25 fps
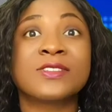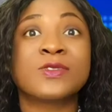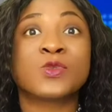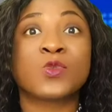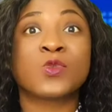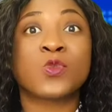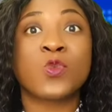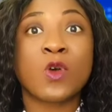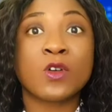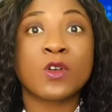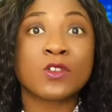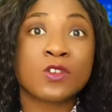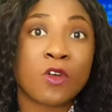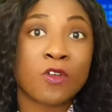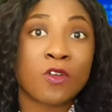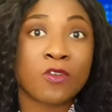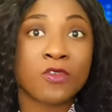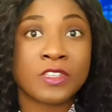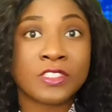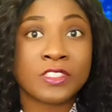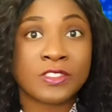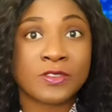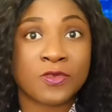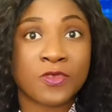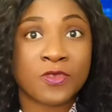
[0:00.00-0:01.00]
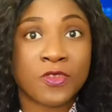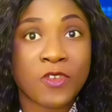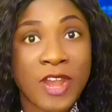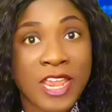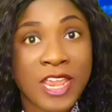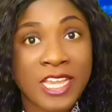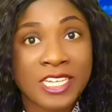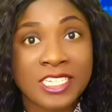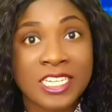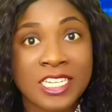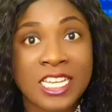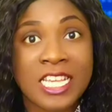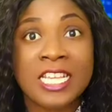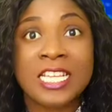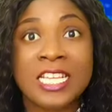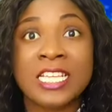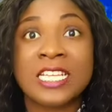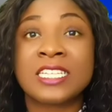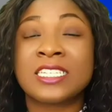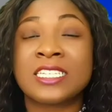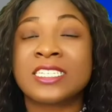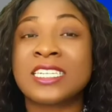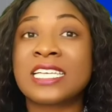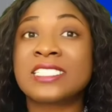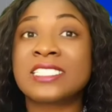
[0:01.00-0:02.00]
Recently, she made a
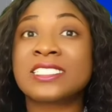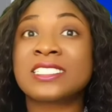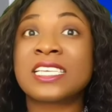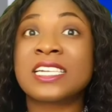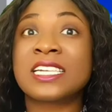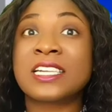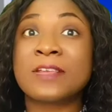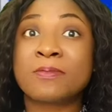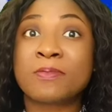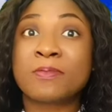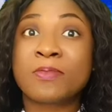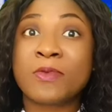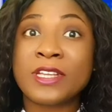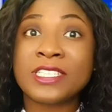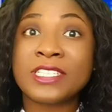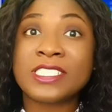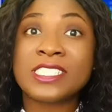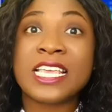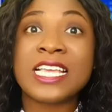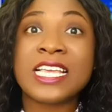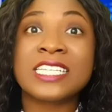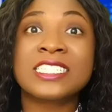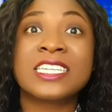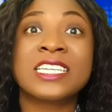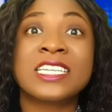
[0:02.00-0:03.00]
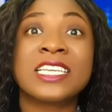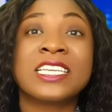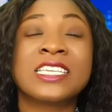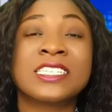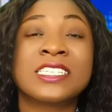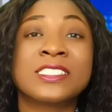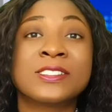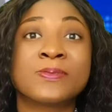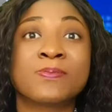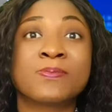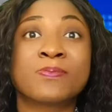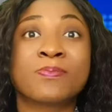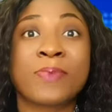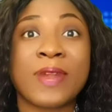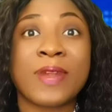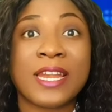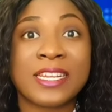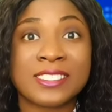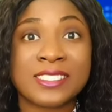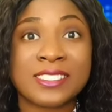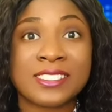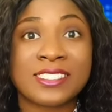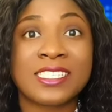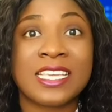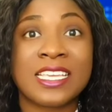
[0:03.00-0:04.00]
post on her page
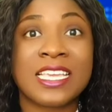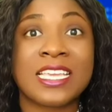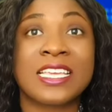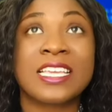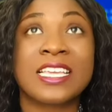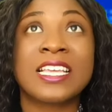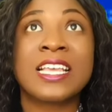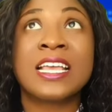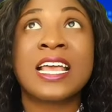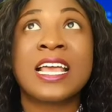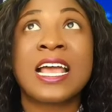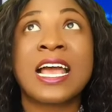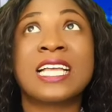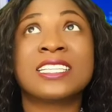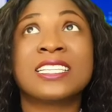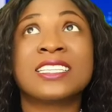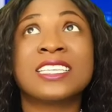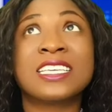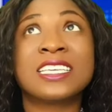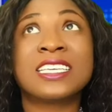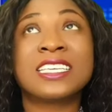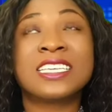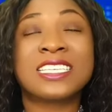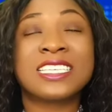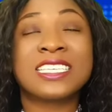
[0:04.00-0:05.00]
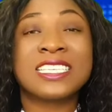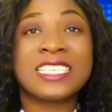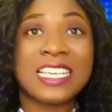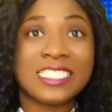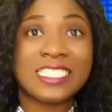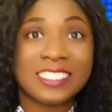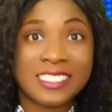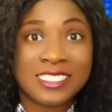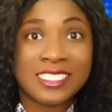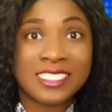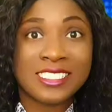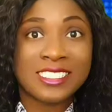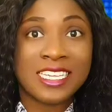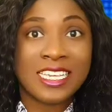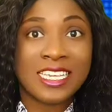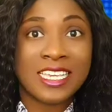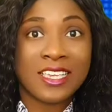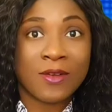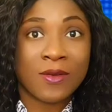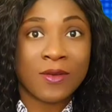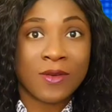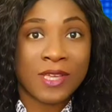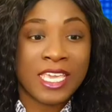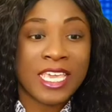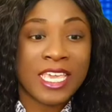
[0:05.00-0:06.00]
sharing a very beautiful news
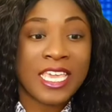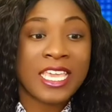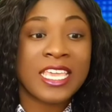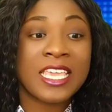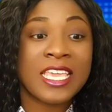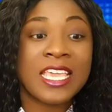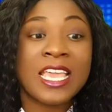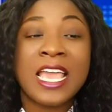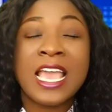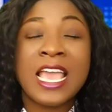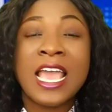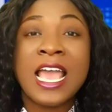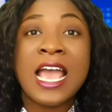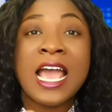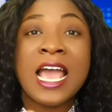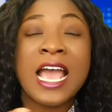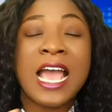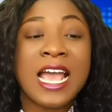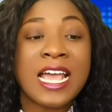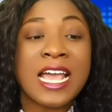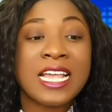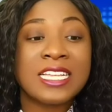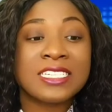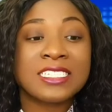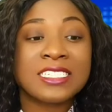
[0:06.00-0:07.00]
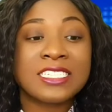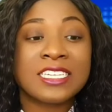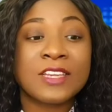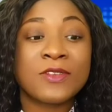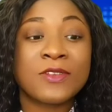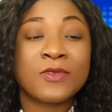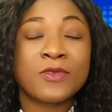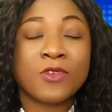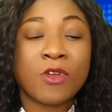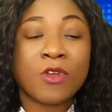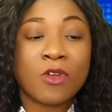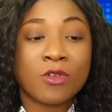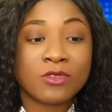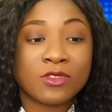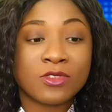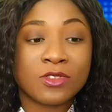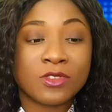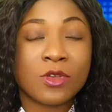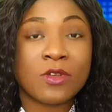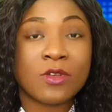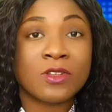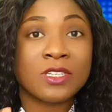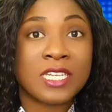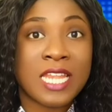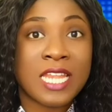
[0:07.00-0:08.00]
to us. My people,
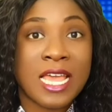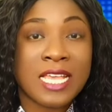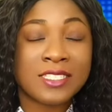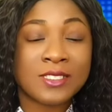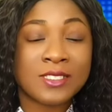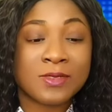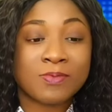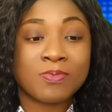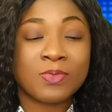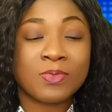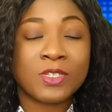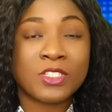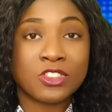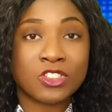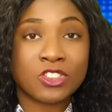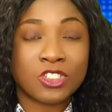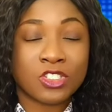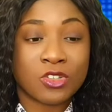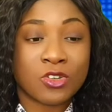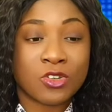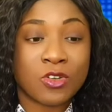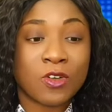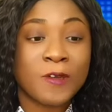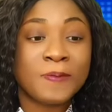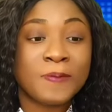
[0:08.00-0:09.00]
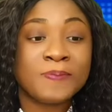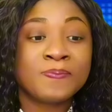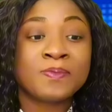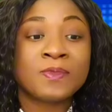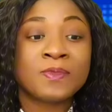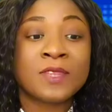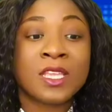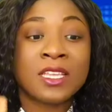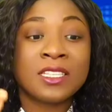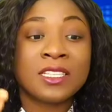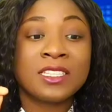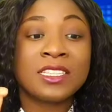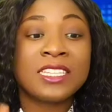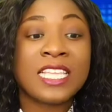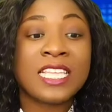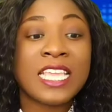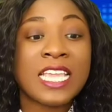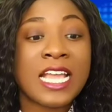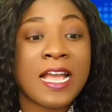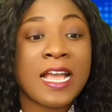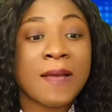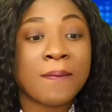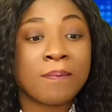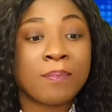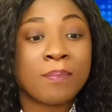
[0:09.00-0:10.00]
God is
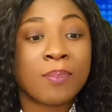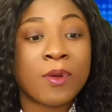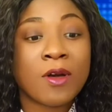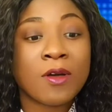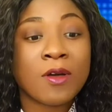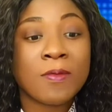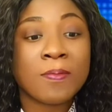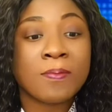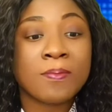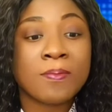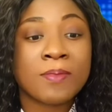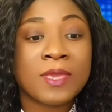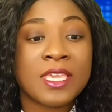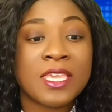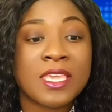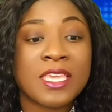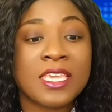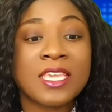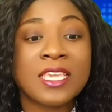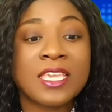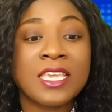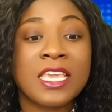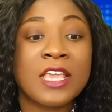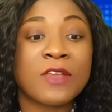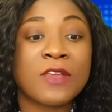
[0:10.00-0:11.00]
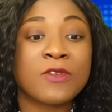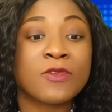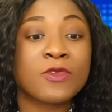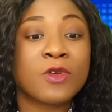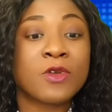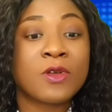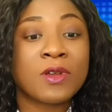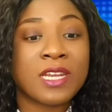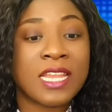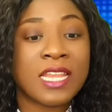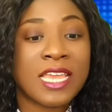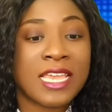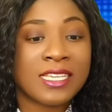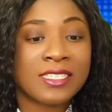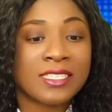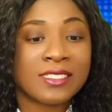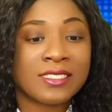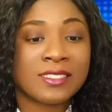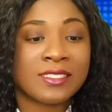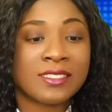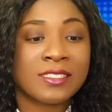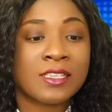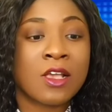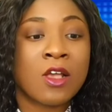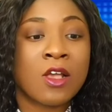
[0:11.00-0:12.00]
really doing wonders in this
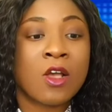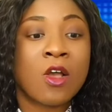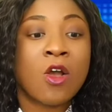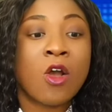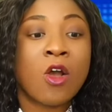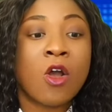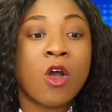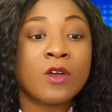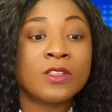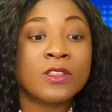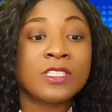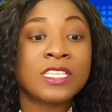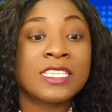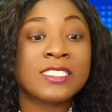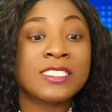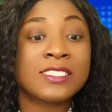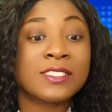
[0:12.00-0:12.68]
woman's life.